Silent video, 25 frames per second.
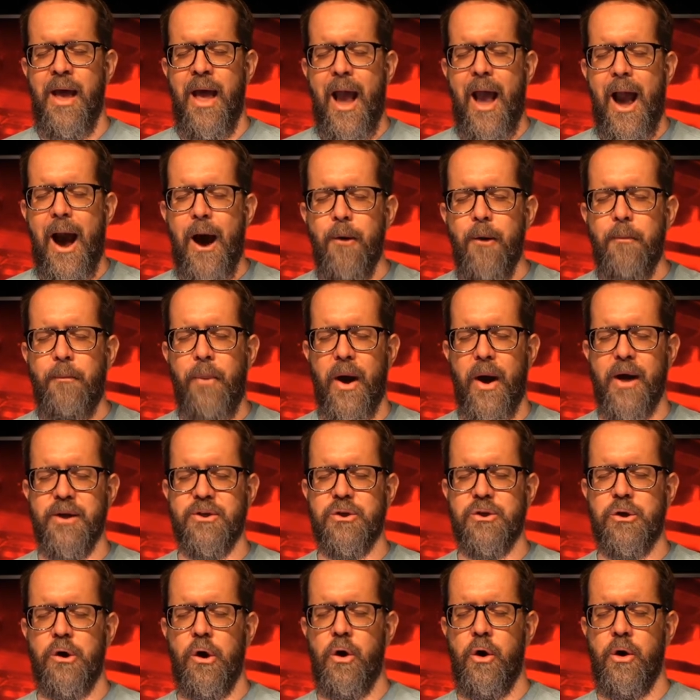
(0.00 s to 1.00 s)
Help
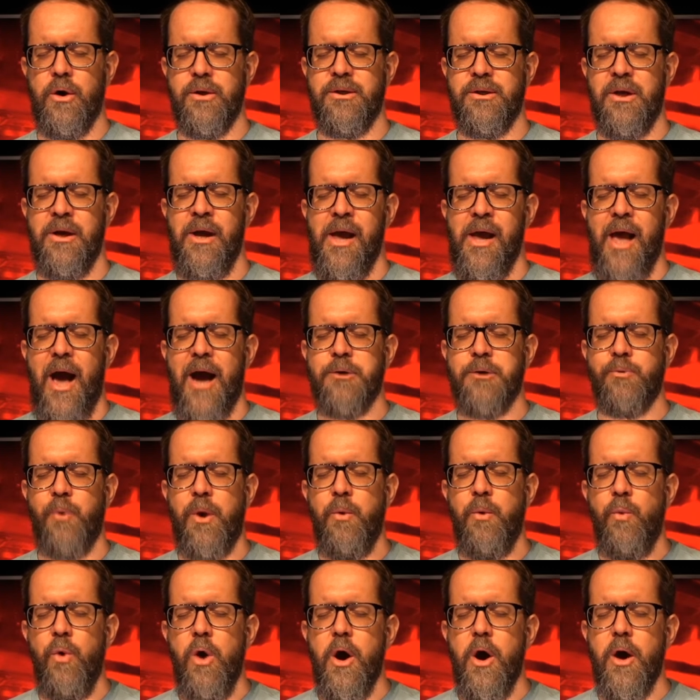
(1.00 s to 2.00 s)
us, God, as we
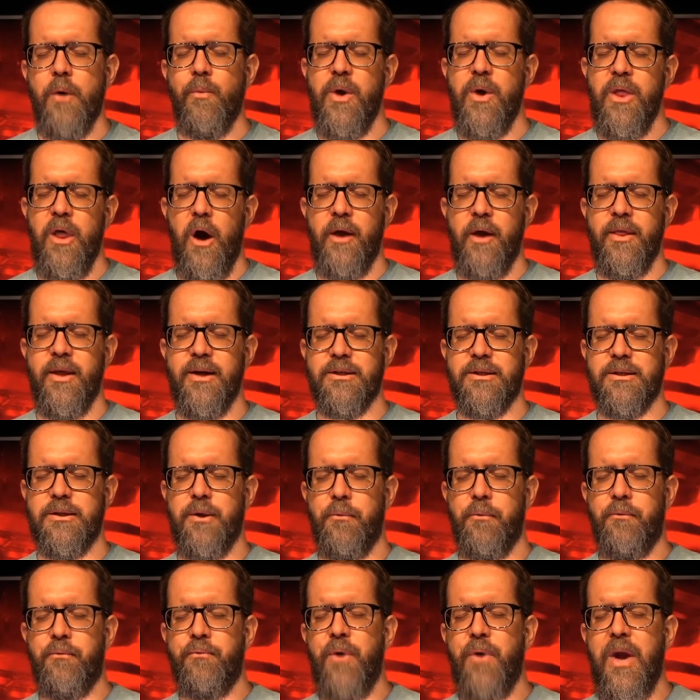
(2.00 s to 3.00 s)
work with others
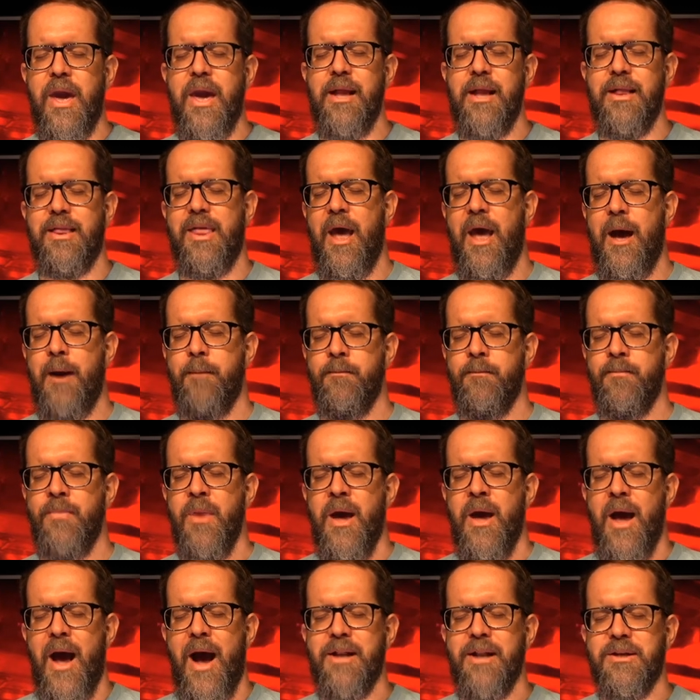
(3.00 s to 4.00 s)
to feed them
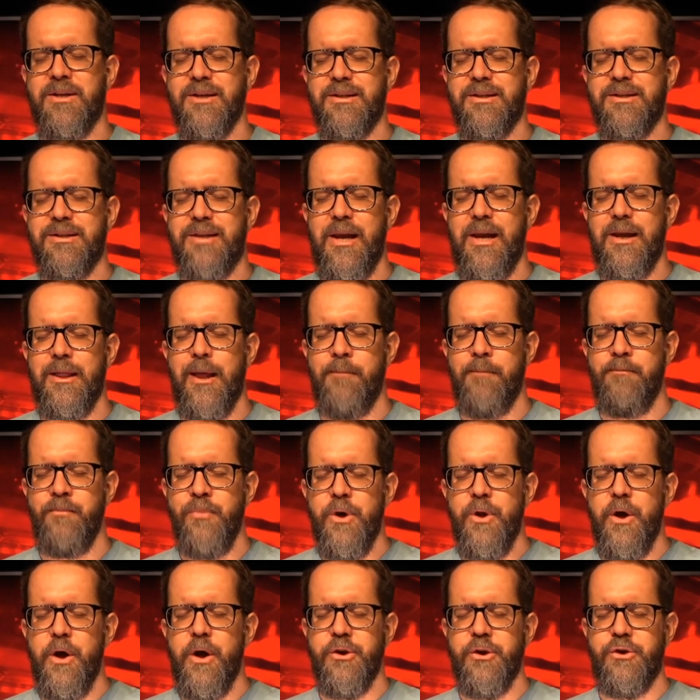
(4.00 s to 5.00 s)
and to see them
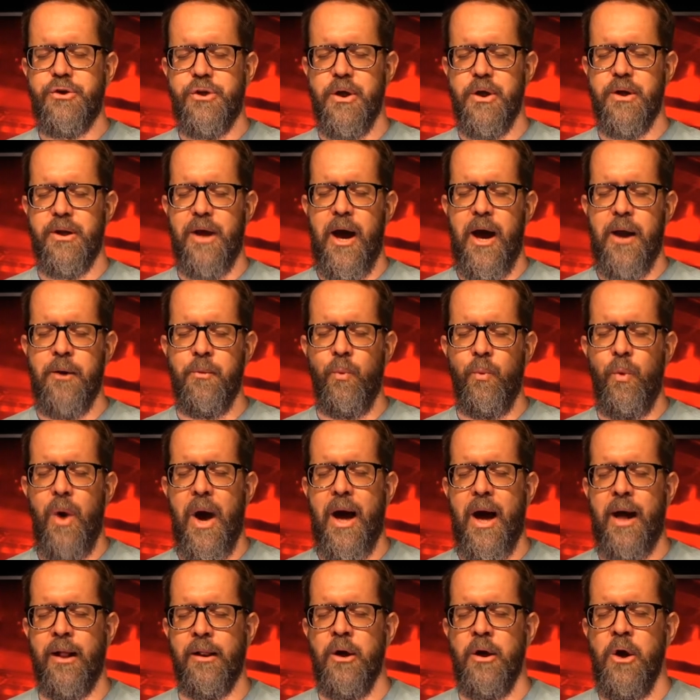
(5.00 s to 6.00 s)
nurtured and
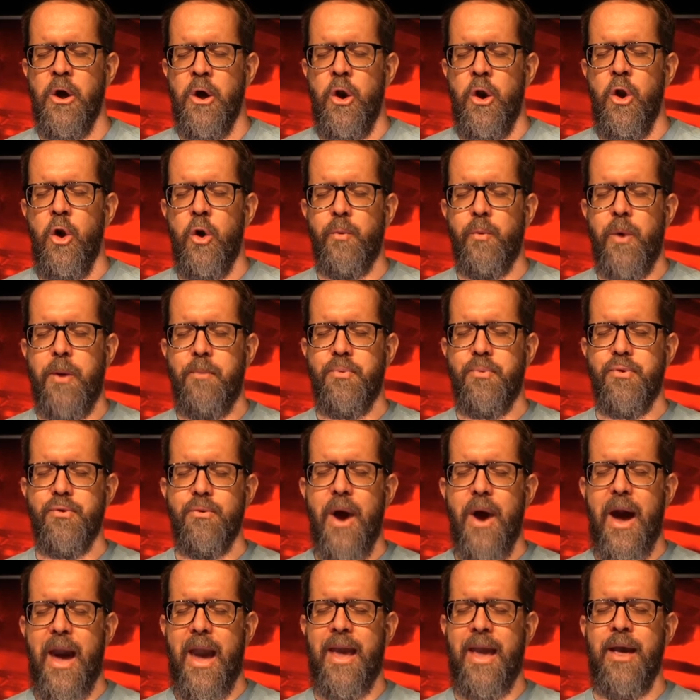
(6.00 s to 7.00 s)
well. Lord, we
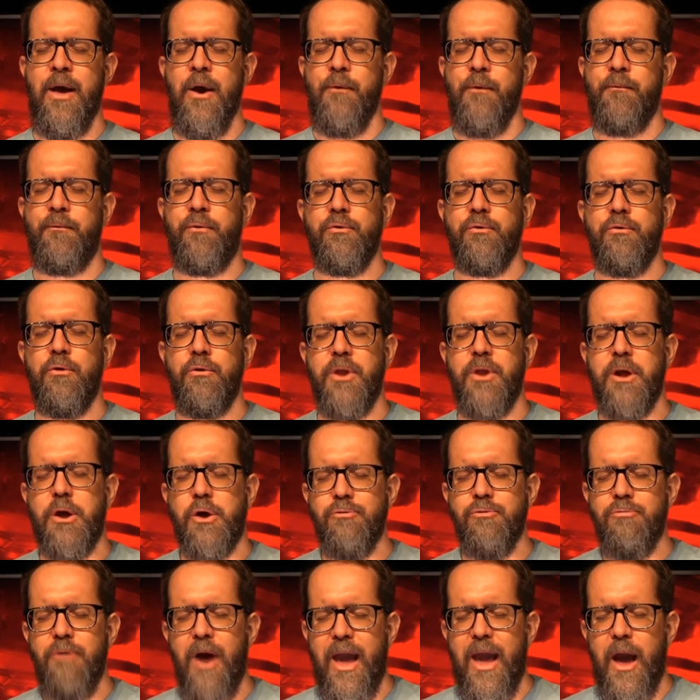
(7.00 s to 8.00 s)
pray for all the
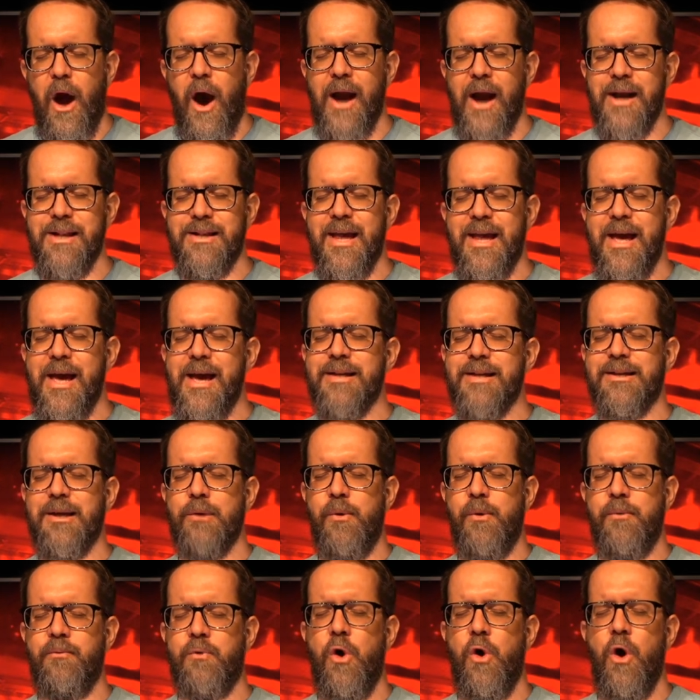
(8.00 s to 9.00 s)
great ideas that
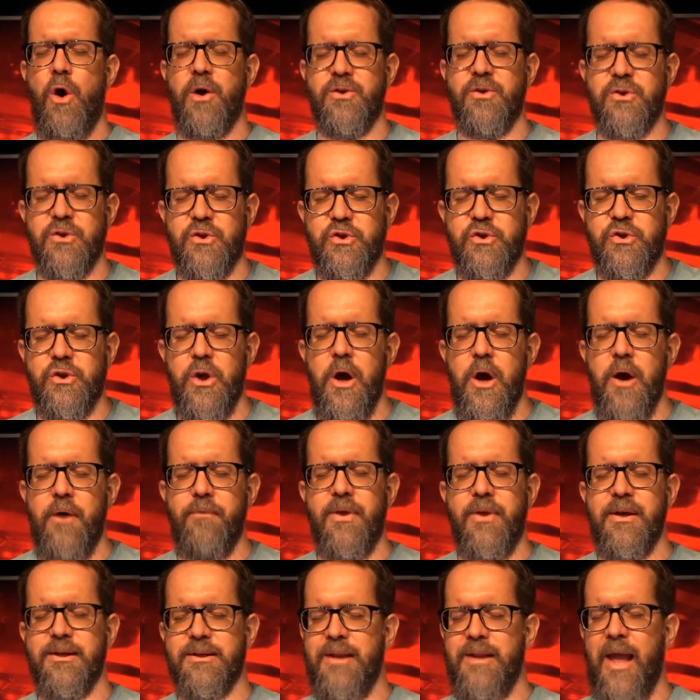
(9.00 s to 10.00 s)
we've got to serve
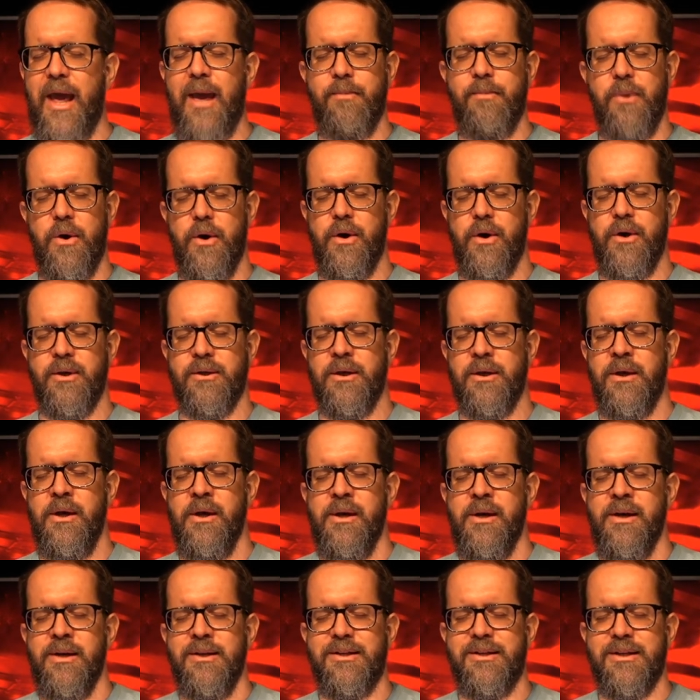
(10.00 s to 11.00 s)
this neighborhood,
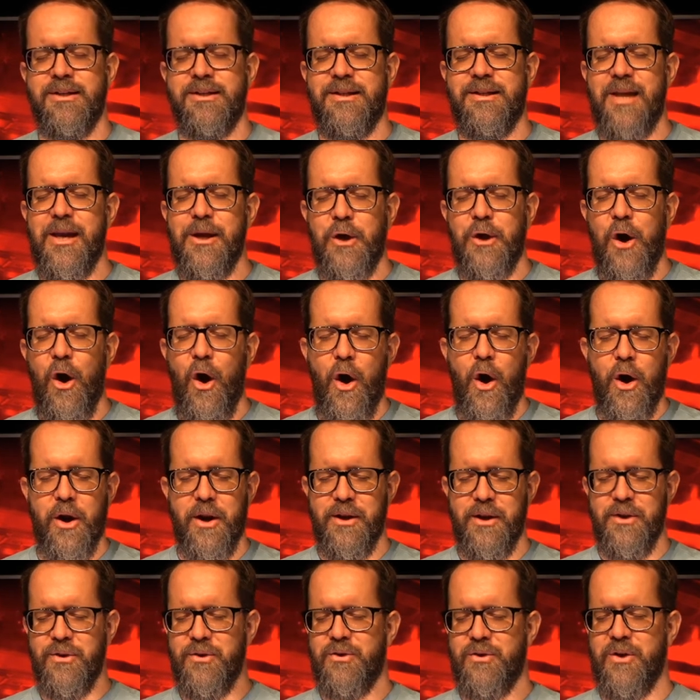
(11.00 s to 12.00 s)
to see
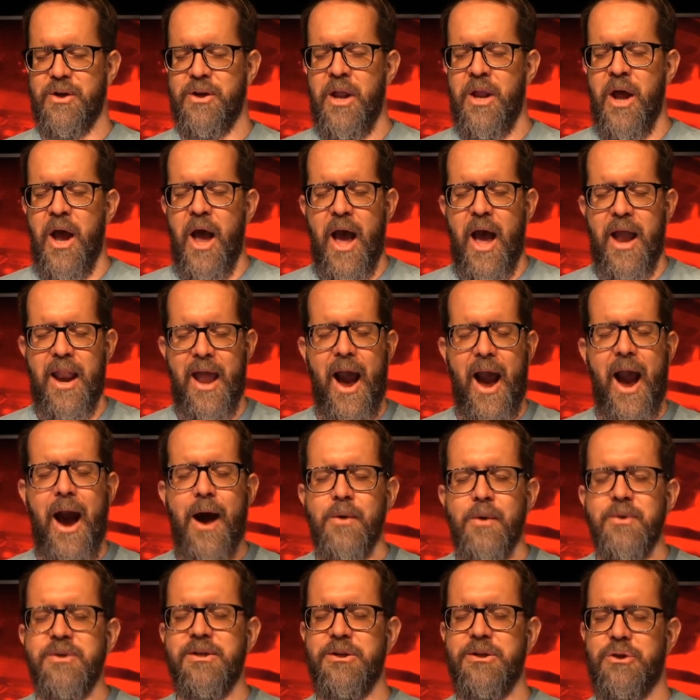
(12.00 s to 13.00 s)
gardens and
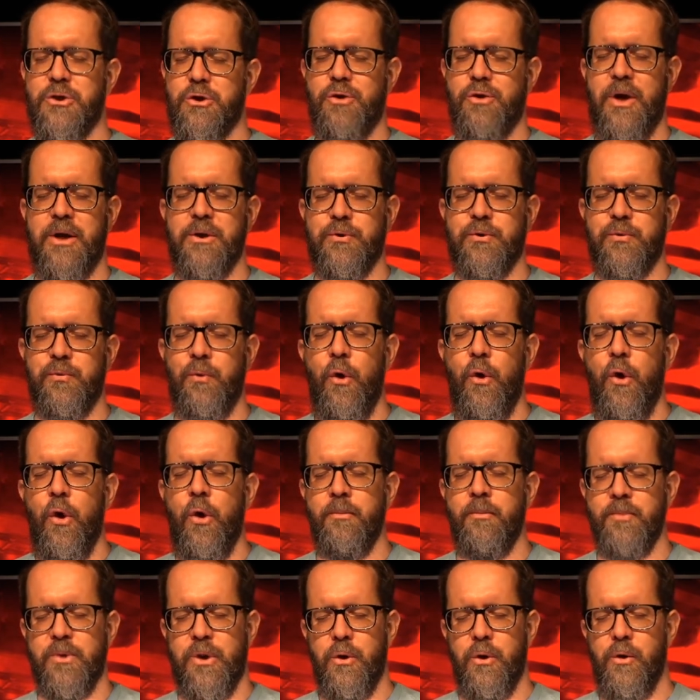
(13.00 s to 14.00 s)
houses
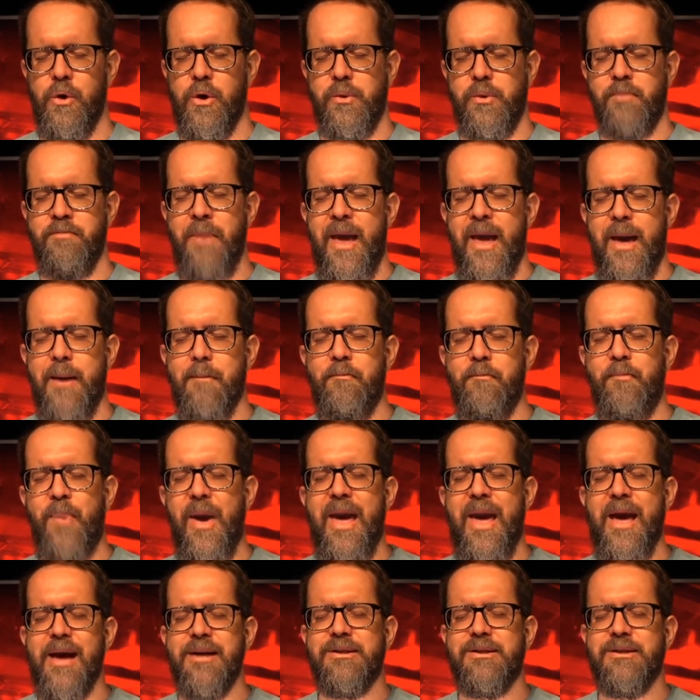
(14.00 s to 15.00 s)
transformed, Lord. May it
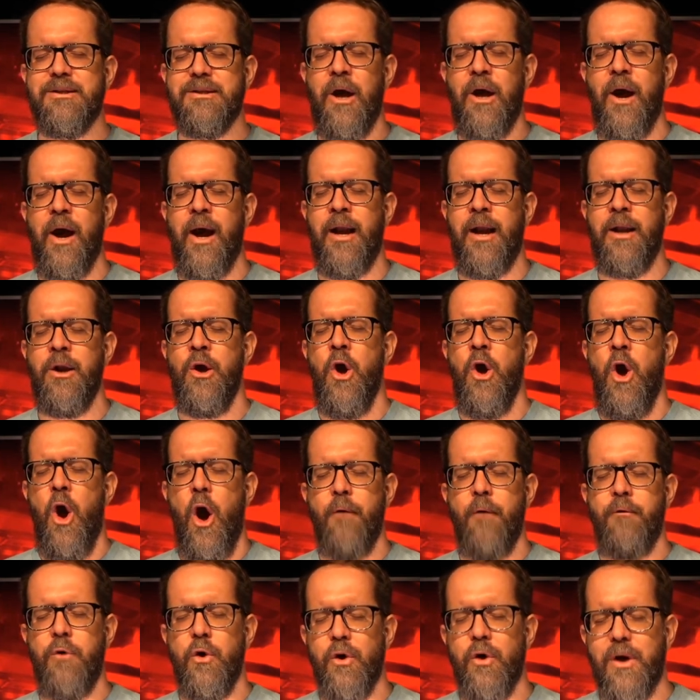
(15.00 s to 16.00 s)
be a sign
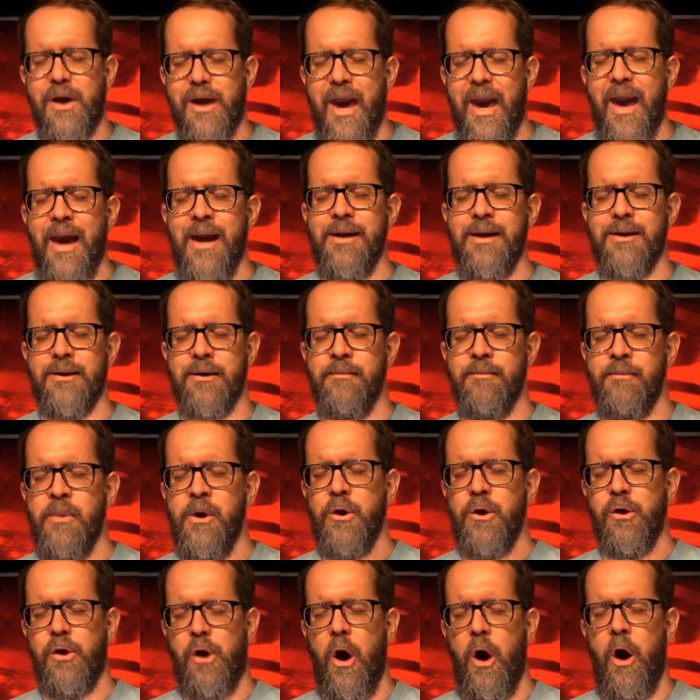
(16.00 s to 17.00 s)
of your kingdom
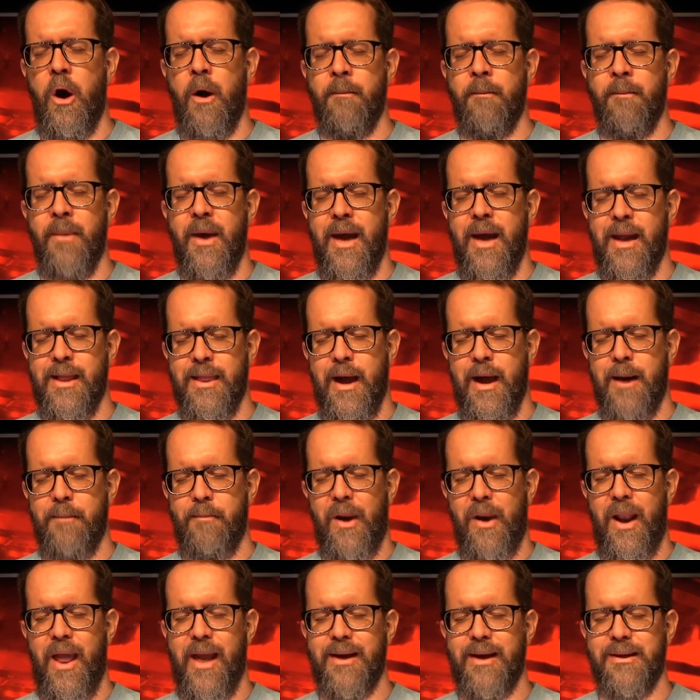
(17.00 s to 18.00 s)
come in that
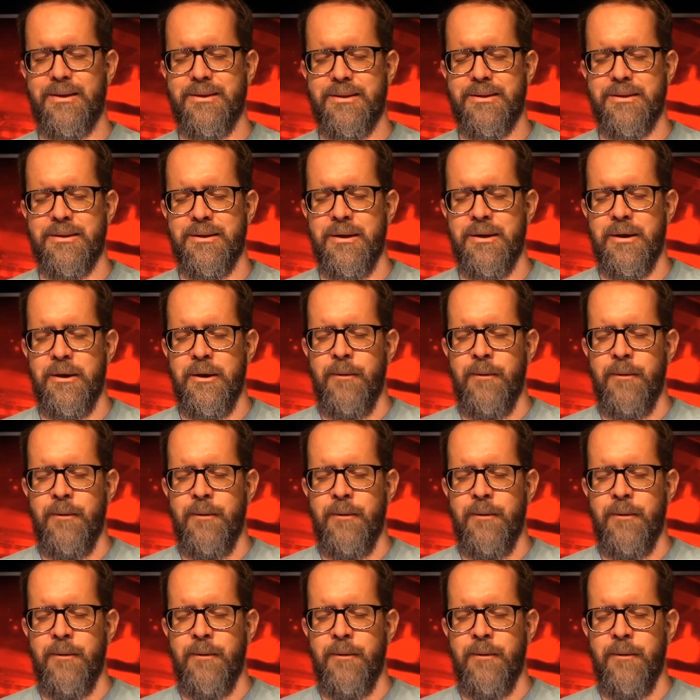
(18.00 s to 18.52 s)
place.